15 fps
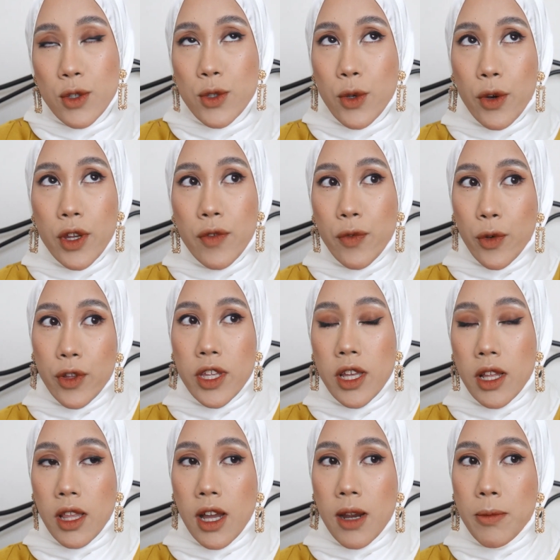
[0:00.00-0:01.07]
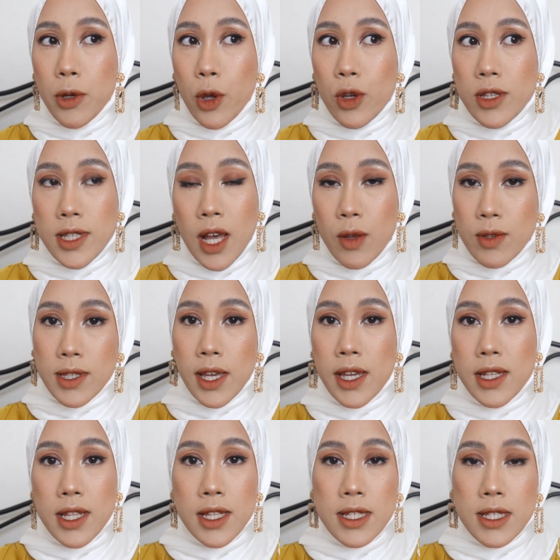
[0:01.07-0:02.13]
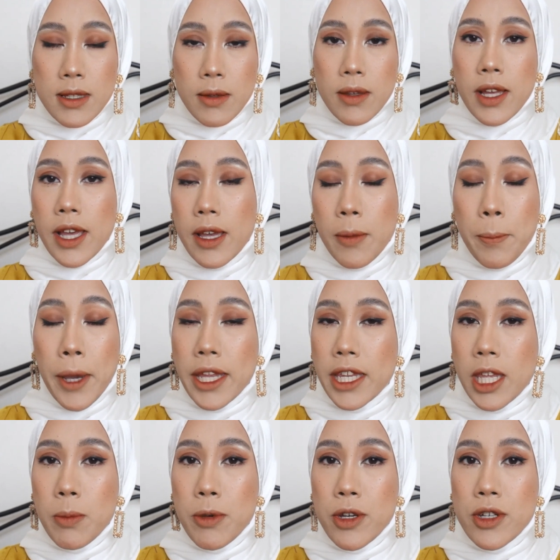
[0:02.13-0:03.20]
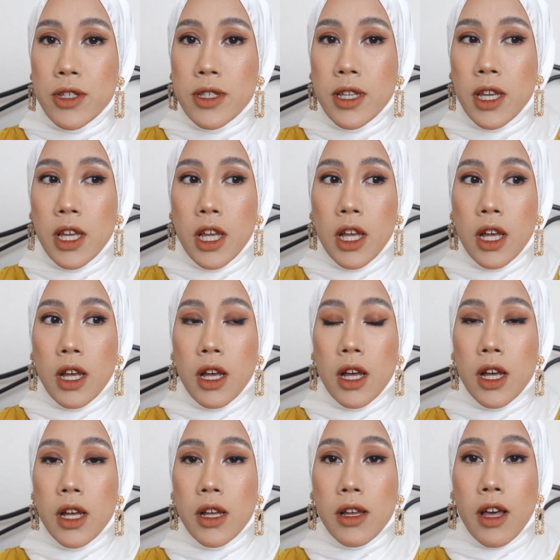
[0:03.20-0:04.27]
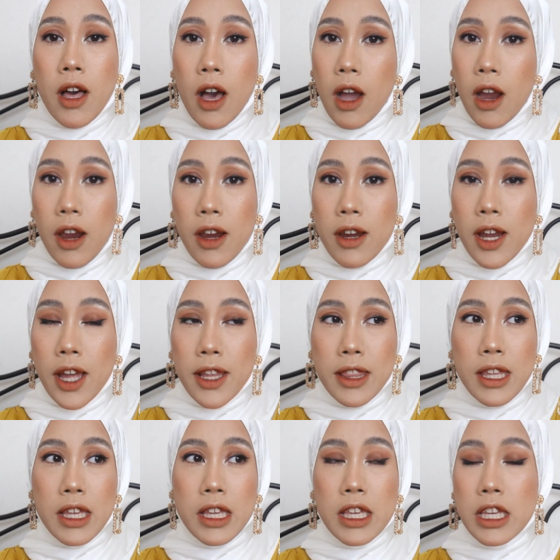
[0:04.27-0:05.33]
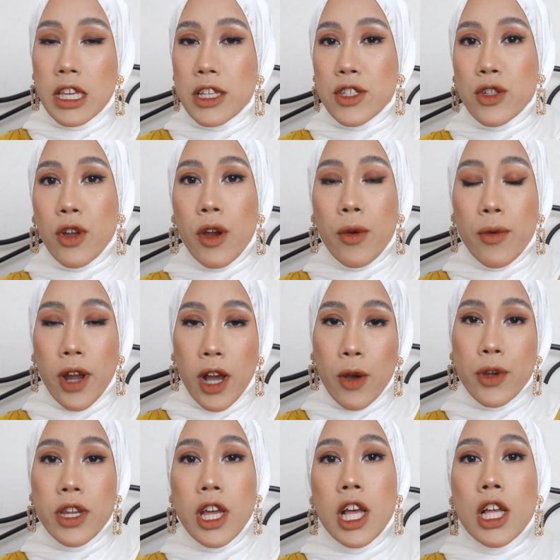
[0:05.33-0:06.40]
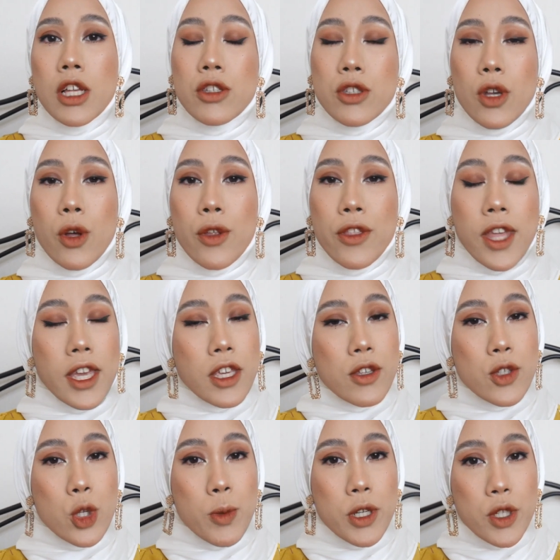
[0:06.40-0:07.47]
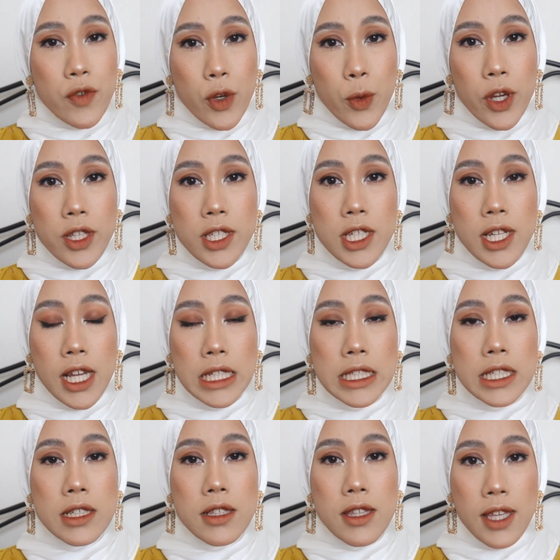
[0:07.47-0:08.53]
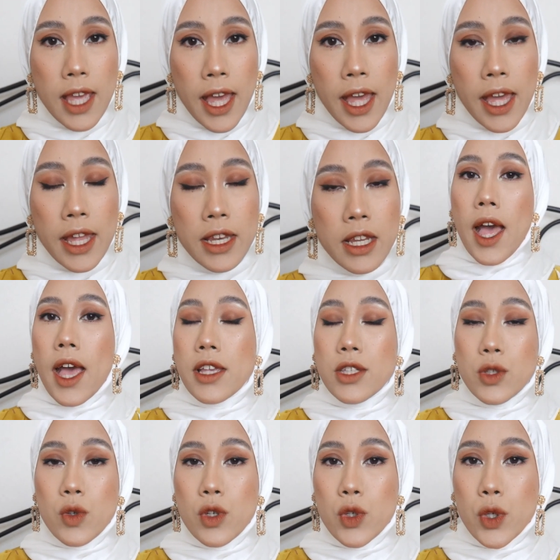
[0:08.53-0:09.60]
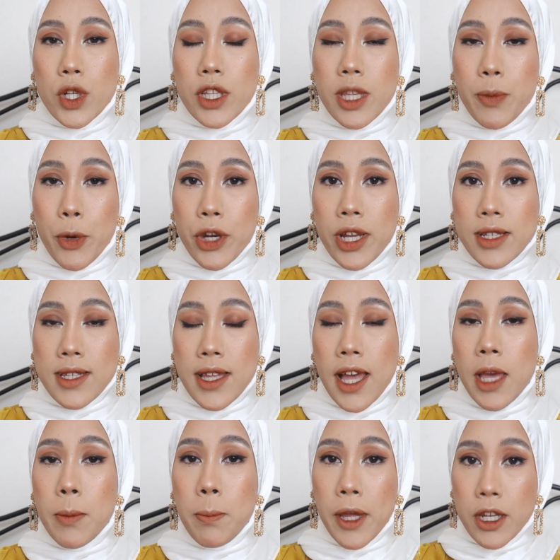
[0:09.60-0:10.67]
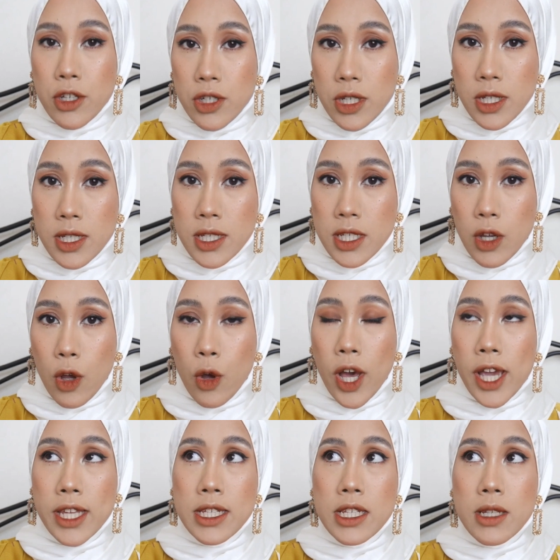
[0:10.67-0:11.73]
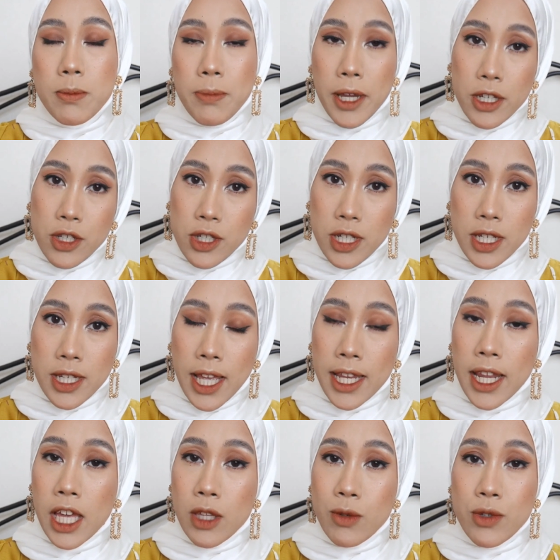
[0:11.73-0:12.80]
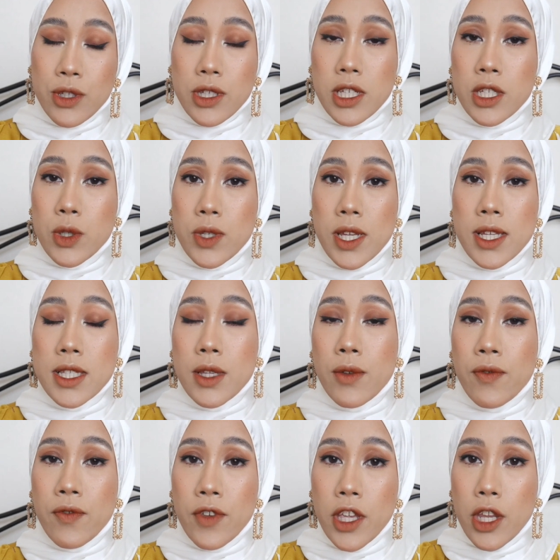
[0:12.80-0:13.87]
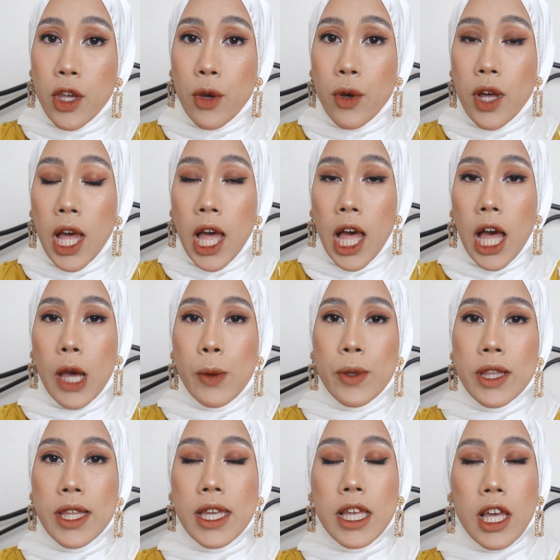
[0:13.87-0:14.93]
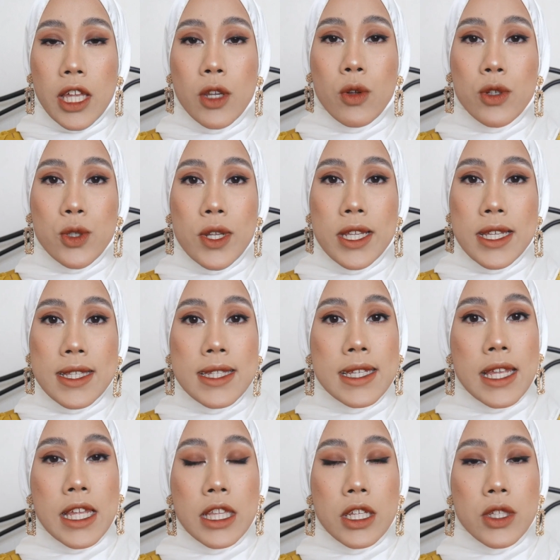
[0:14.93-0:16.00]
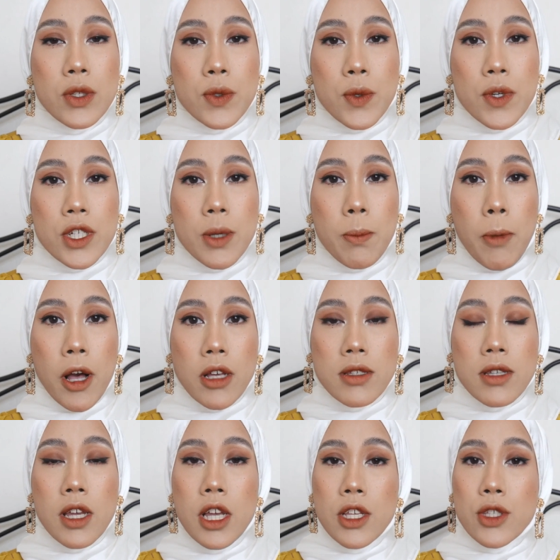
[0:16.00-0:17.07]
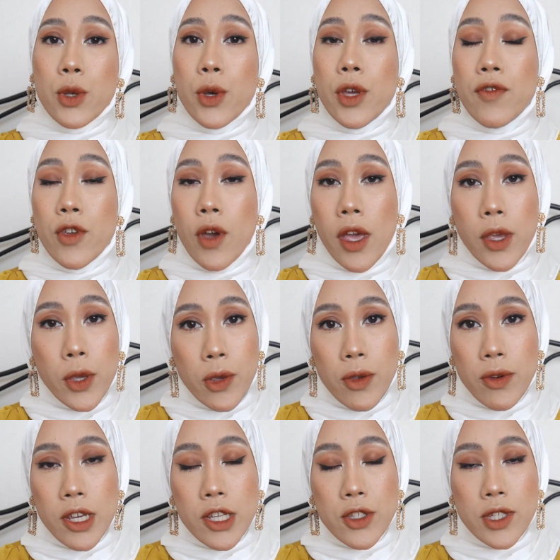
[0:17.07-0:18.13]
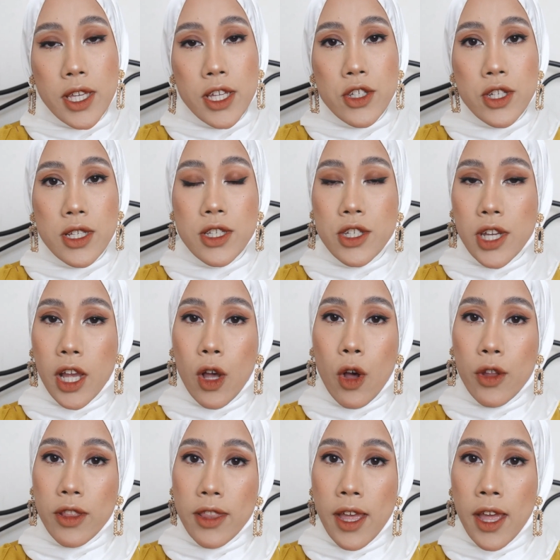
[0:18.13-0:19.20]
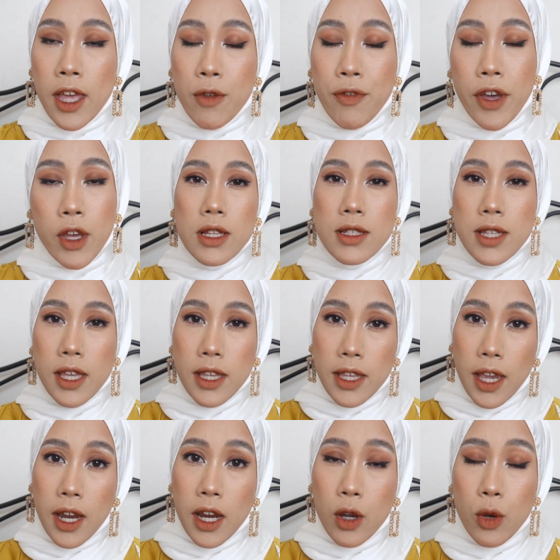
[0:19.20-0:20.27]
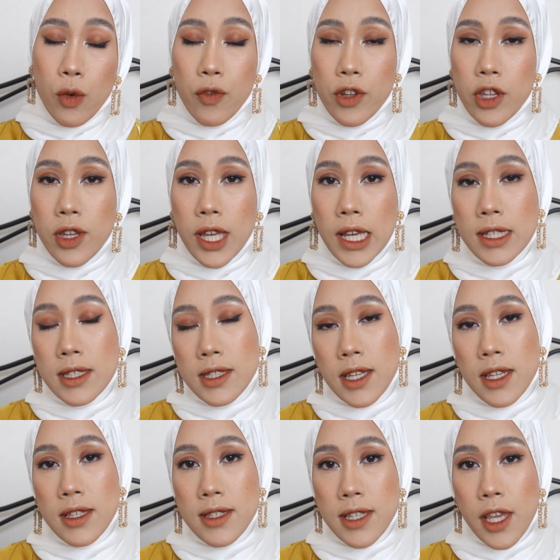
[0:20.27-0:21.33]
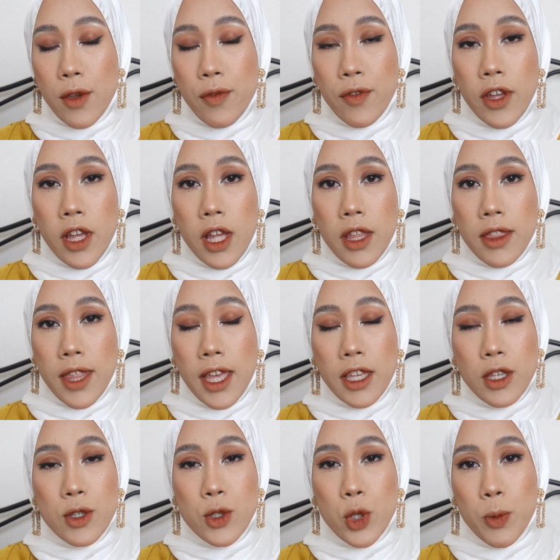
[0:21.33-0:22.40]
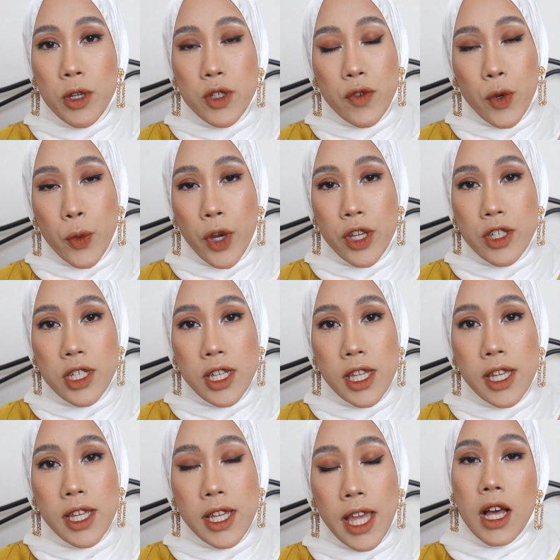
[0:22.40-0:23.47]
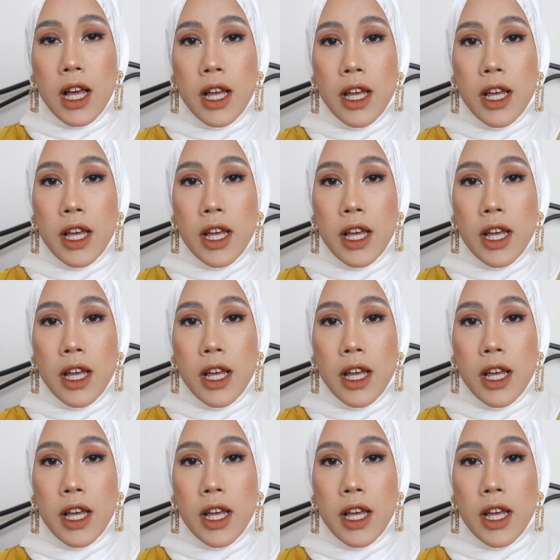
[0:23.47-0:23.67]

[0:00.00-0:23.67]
Sorry for the alarm noise outside. It's my neighbor's car. I think he is not around. So thank you so much for watching until the end. As usual, the product that I mentioned or I didn't mention and I used in today's video, I will link and also list it in the description box. So if you are curious, you can just check on there. Take care. Hopefully you guys stay safe. Thank you so much for watching.